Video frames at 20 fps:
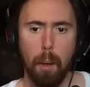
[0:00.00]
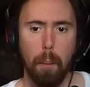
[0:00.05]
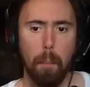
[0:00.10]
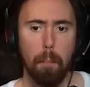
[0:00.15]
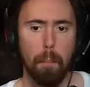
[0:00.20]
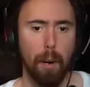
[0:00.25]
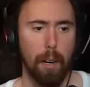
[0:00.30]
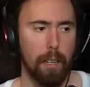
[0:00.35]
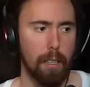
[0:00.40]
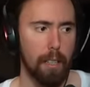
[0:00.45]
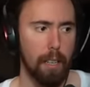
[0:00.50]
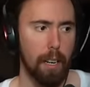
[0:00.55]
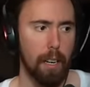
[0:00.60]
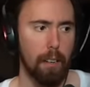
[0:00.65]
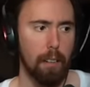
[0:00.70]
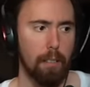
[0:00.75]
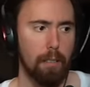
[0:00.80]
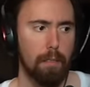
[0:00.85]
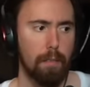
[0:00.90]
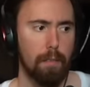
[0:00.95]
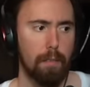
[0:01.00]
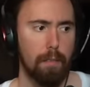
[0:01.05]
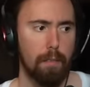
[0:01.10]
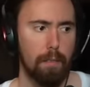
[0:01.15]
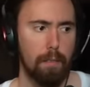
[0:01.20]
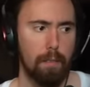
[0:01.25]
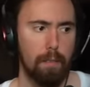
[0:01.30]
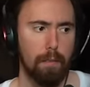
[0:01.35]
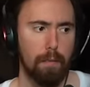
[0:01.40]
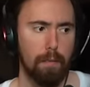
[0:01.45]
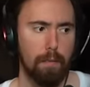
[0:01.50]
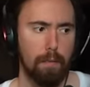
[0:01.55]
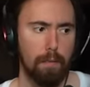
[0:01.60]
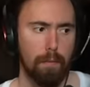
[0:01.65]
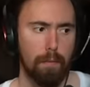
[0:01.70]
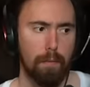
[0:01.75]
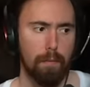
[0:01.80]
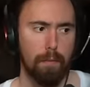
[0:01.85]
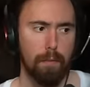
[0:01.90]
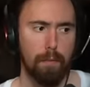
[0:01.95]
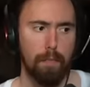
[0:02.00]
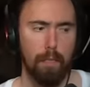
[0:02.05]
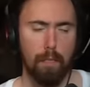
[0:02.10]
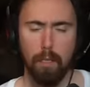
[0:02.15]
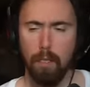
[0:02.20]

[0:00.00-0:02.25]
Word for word: But yeah. Okay.